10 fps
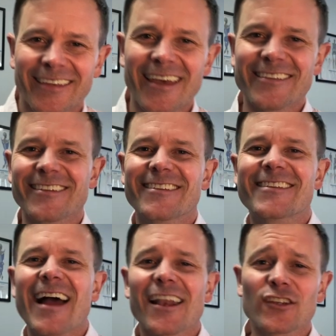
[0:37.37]
This is
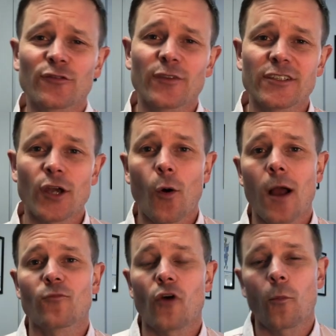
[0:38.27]
Challenge Physio.
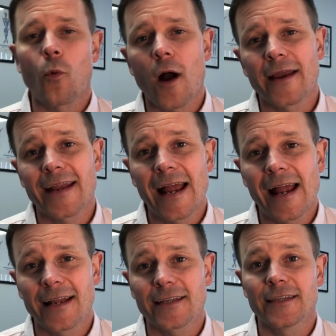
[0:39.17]
I'm Rob White,
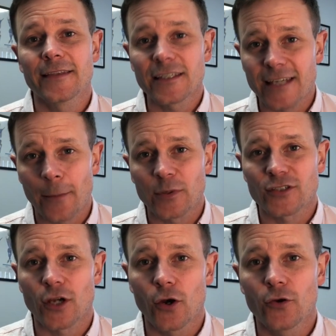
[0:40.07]
and in this
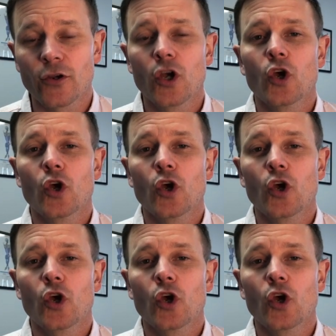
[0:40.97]
episode,